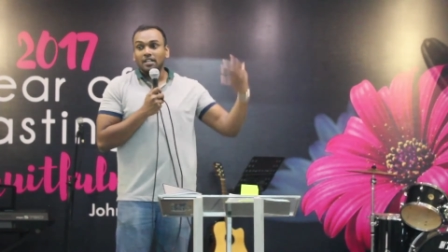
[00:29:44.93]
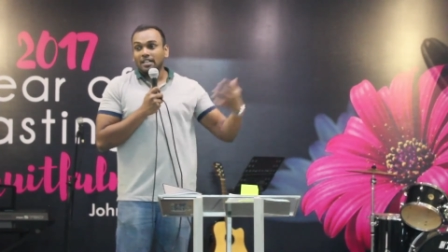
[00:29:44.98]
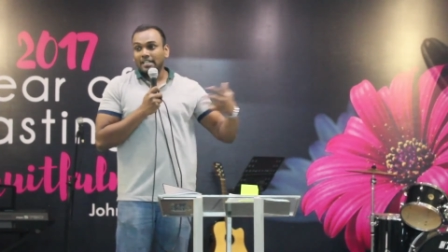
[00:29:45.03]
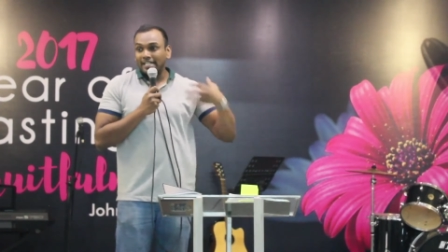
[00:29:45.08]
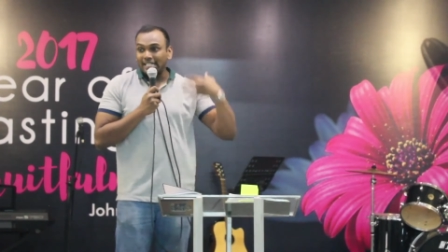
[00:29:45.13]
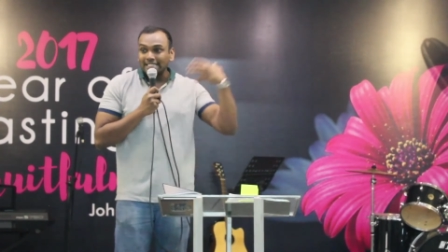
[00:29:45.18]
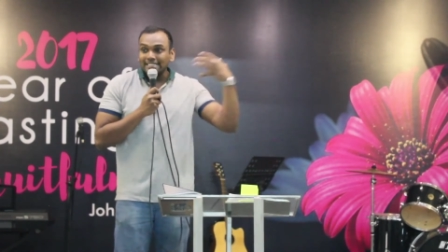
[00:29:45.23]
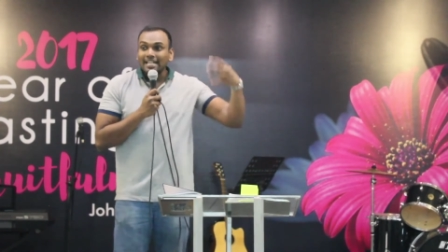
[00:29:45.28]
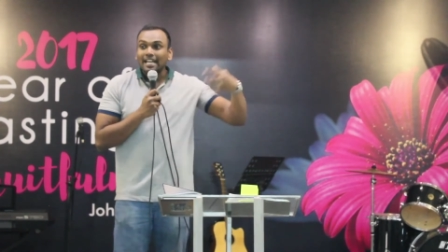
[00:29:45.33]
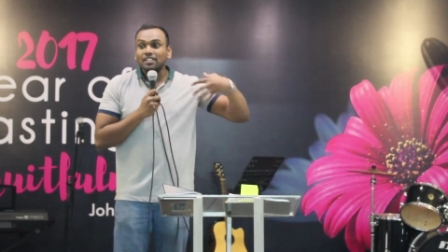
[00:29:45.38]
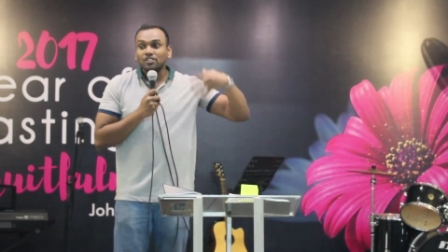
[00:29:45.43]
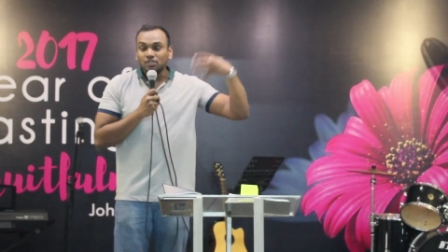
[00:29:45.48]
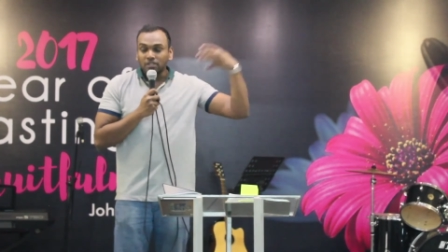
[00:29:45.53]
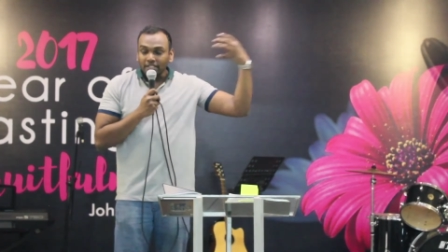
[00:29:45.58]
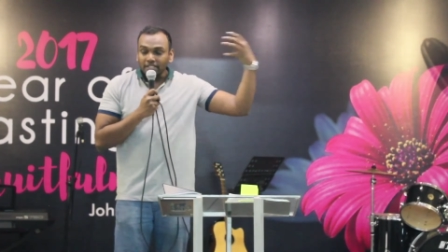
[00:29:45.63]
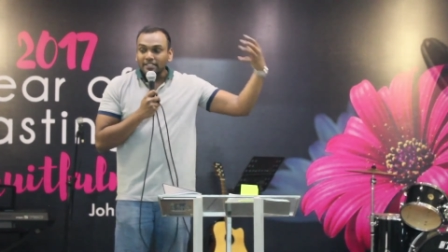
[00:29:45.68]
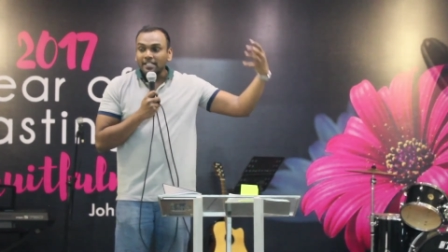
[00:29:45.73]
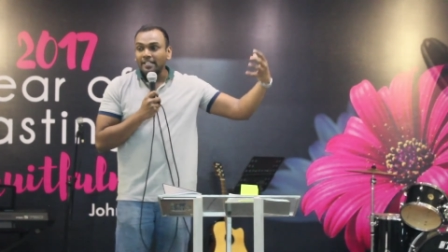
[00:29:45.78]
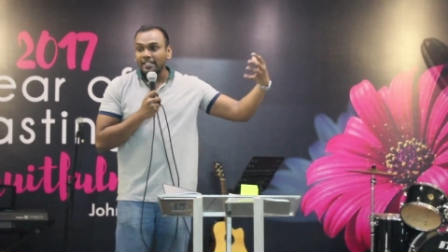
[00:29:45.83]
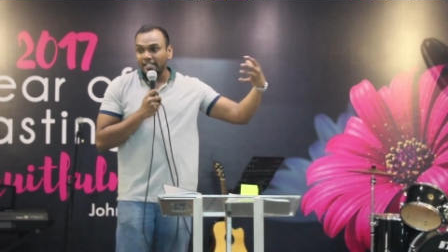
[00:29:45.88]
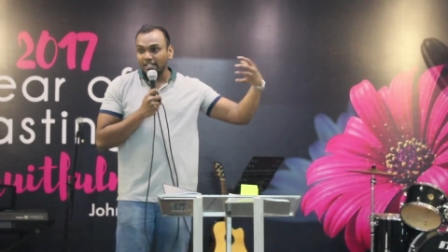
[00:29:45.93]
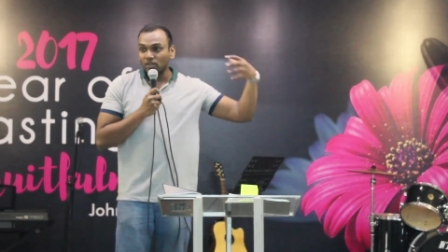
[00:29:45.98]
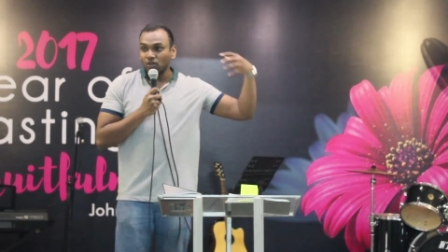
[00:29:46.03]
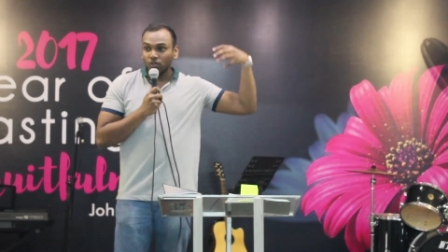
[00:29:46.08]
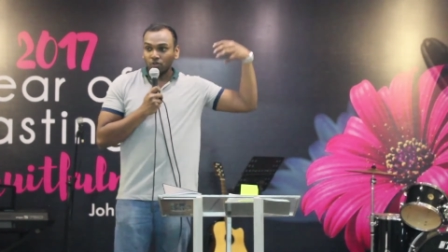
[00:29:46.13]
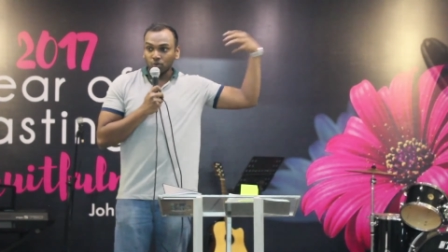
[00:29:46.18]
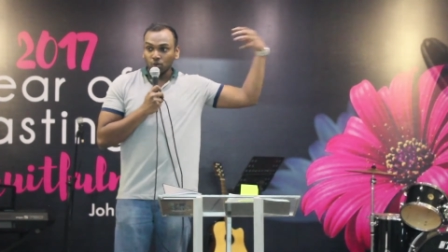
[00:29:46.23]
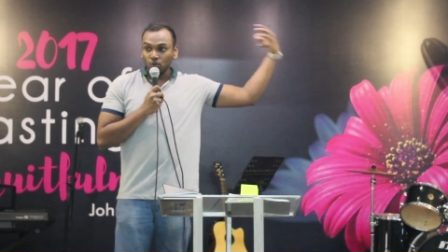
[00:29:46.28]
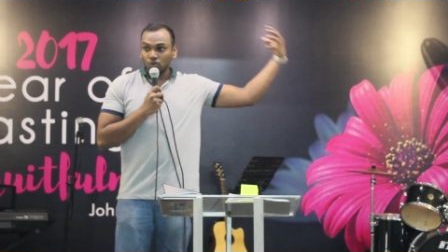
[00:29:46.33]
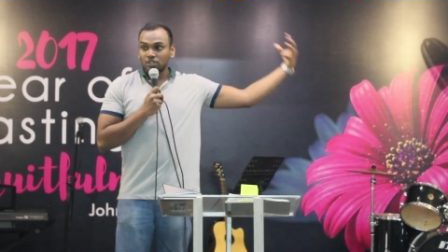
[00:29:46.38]
He's actually thinking
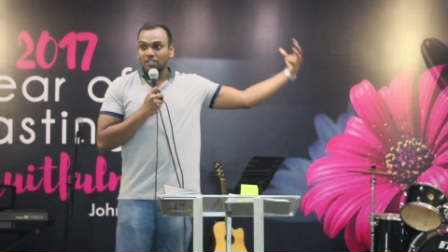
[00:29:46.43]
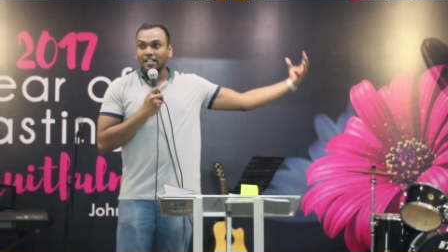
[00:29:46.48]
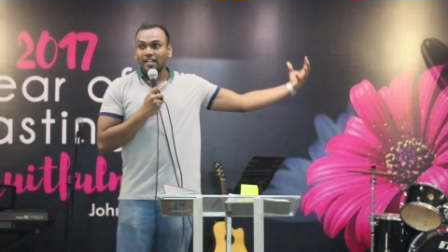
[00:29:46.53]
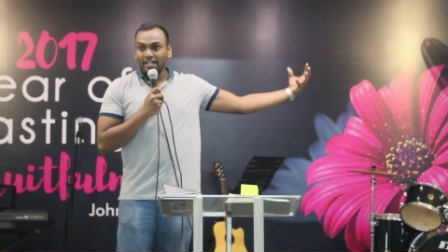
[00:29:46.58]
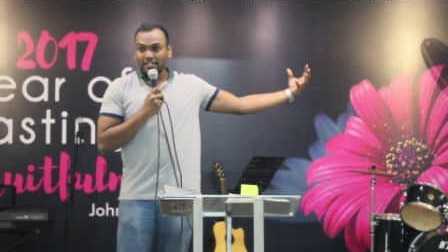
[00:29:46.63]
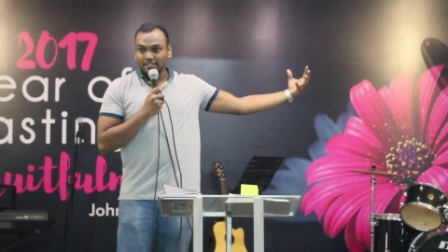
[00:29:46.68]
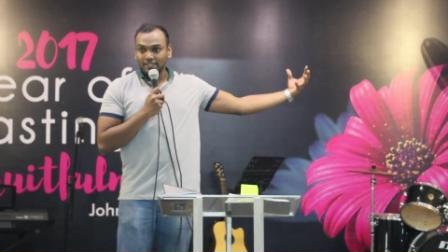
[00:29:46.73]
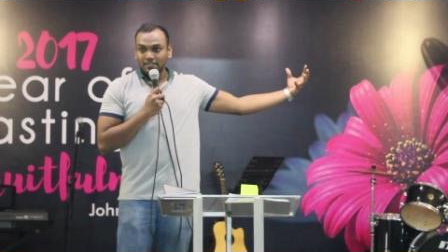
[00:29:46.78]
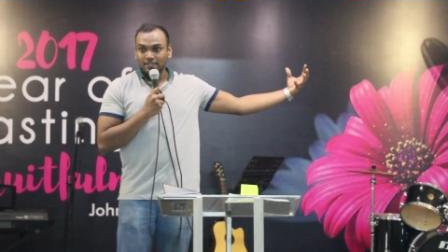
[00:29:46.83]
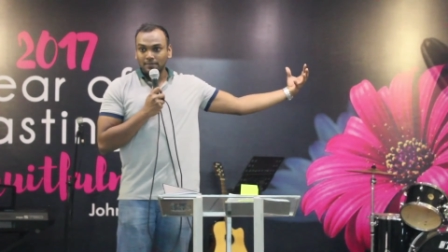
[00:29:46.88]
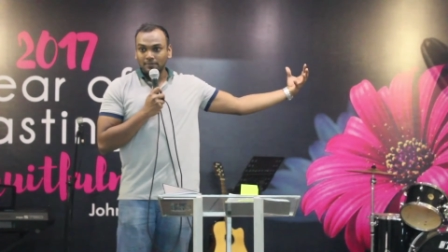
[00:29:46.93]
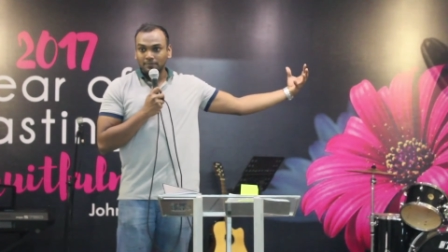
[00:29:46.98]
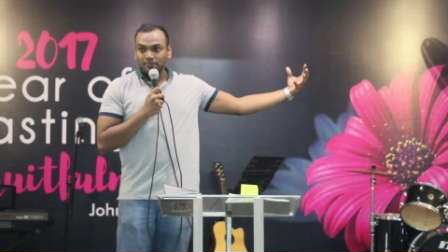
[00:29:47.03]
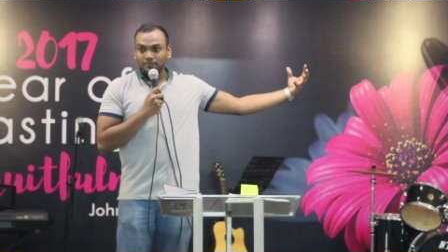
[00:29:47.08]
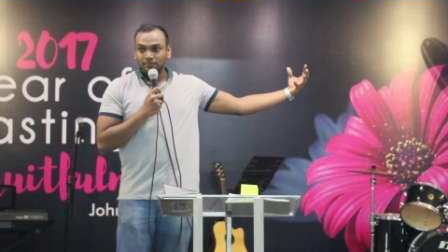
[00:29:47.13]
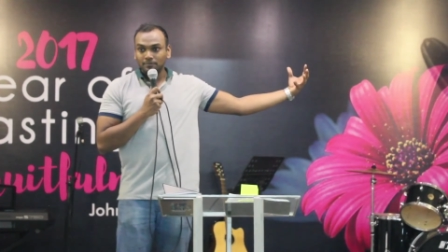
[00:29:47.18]
on those lines.